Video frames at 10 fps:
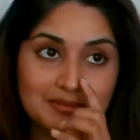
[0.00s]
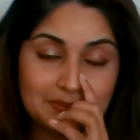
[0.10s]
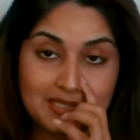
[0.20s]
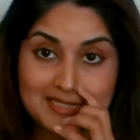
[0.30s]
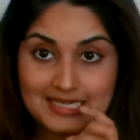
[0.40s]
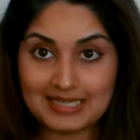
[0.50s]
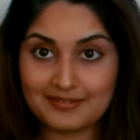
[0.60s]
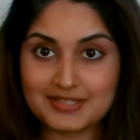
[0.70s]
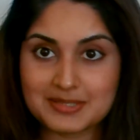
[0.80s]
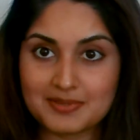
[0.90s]
because i
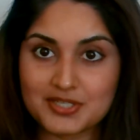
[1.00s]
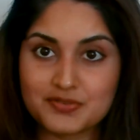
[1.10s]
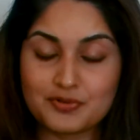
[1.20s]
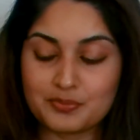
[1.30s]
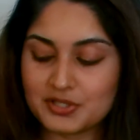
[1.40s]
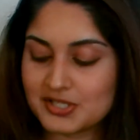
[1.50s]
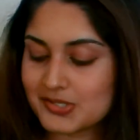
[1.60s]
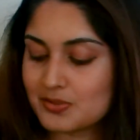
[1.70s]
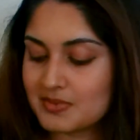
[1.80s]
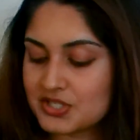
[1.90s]
love his blush formula
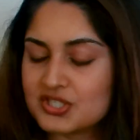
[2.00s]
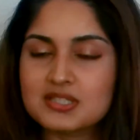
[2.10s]
so much